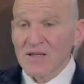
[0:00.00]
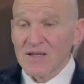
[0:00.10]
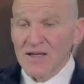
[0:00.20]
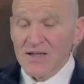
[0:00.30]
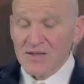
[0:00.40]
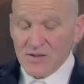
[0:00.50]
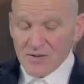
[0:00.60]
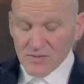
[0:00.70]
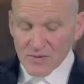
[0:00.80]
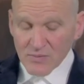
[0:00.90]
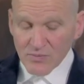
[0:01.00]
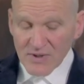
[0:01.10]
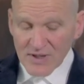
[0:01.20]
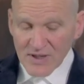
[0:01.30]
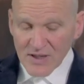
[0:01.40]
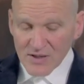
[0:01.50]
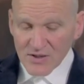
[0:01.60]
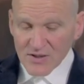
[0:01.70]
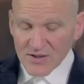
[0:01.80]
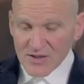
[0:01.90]
that
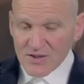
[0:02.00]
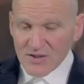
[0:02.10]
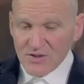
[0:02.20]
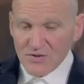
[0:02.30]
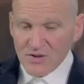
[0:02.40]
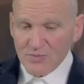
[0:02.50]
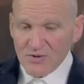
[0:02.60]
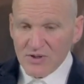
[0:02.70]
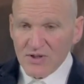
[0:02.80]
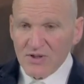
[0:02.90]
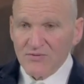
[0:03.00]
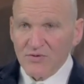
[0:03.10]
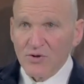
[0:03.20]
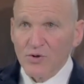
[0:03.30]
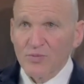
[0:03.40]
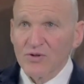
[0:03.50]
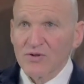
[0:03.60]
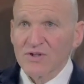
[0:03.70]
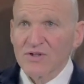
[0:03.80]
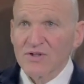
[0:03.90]
medication-assisted treatment for
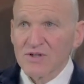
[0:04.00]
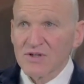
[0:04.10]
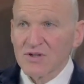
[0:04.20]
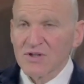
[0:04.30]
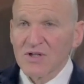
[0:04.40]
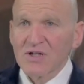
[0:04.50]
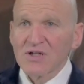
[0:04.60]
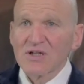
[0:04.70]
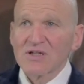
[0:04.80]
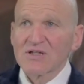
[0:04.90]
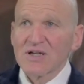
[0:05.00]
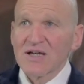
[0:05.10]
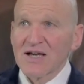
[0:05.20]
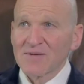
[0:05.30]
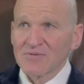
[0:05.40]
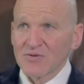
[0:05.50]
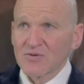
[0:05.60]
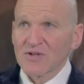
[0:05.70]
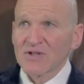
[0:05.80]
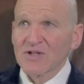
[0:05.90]
opioid addiction is
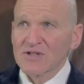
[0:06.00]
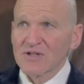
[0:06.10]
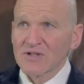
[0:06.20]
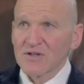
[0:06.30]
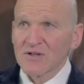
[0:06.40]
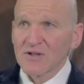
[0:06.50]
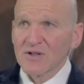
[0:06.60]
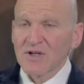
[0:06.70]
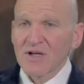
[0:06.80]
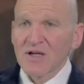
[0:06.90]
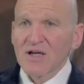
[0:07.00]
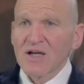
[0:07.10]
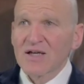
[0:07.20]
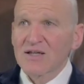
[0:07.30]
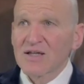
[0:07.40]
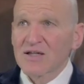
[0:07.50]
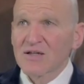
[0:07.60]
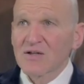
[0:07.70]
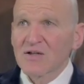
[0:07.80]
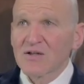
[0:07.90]
absolutely necessary, and that
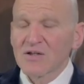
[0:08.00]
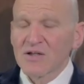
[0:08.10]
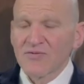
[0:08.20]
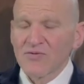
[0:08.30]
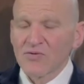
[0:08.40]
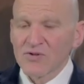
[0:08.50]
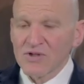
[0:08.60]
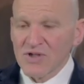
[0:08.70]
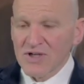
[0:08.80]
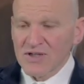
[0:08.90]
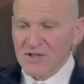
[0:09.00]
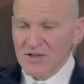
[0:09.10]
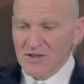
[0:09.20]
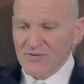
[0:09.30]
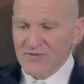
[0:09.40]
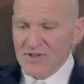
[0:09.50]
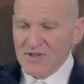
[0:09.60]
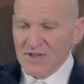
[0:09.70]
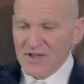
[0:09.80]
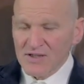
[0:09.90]
the foolish idea of
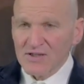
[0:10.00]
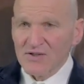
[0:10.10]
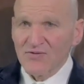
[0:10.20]
detox is